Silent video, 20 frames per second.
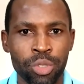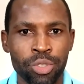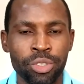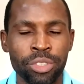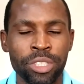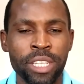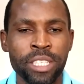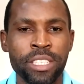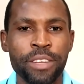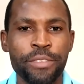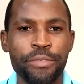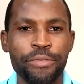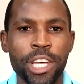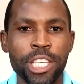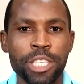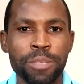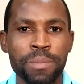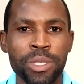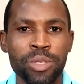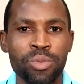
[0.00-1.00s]
So the
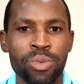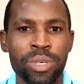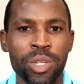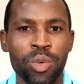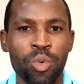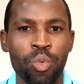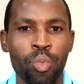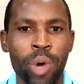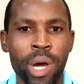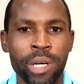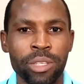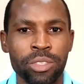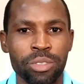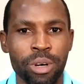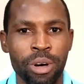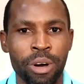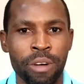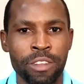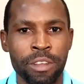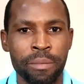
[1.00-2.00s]
difference between the wealth
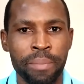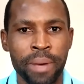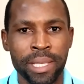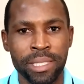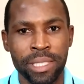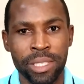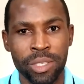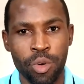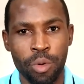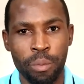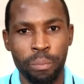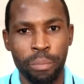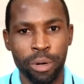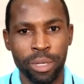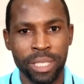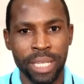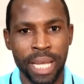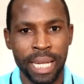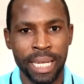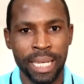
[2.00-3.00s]
of the person who
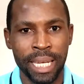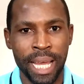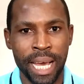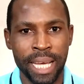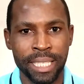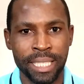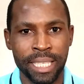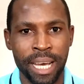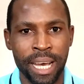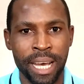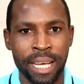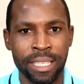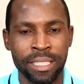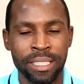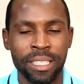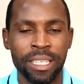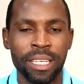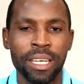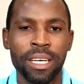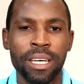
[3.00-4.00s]
bought that land
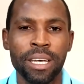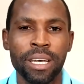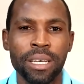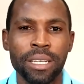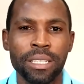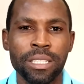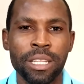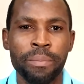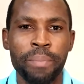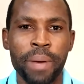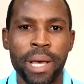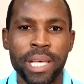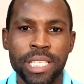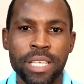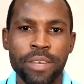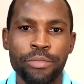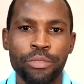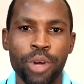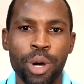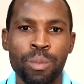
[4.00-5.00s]
and the
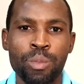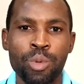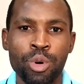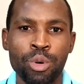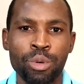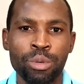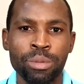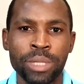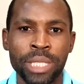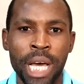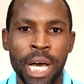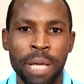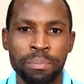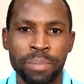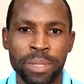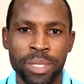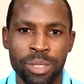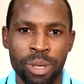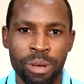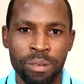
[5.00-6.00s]
person from whom that
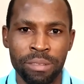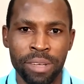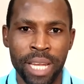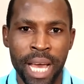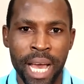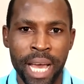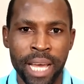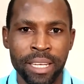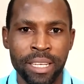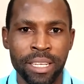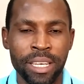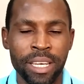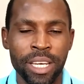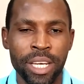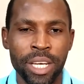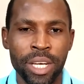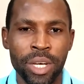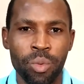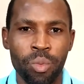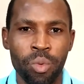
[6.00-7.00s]
piece of land
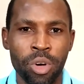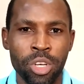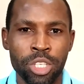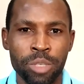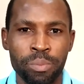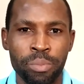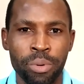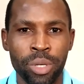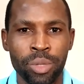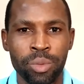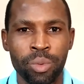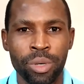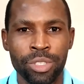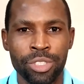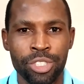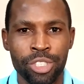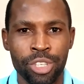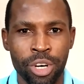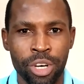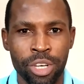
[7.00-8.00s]
was bought
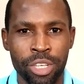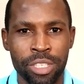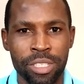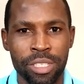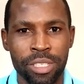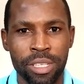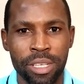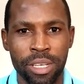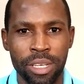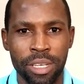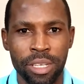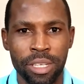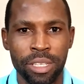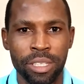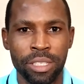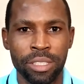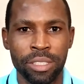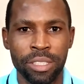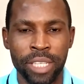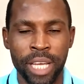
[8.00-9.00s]
was just
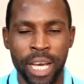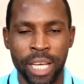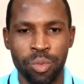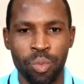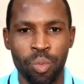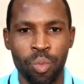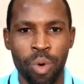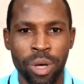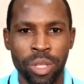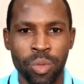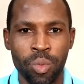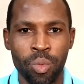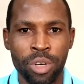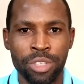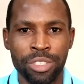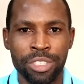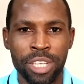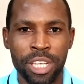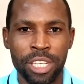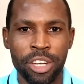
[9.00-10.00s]
that one
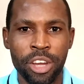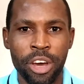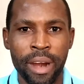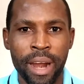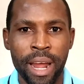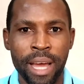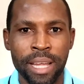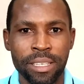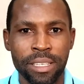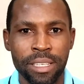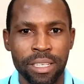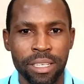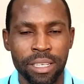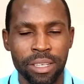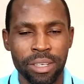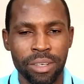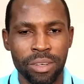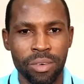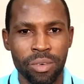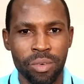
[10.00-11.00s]
was ignorant
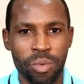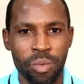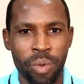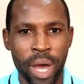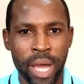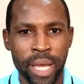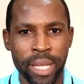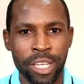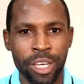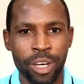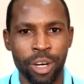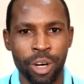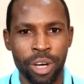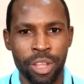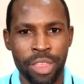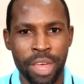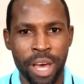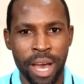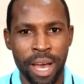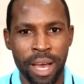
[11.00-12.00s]
while the
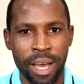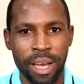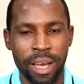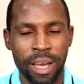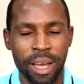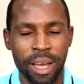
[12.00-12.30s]
other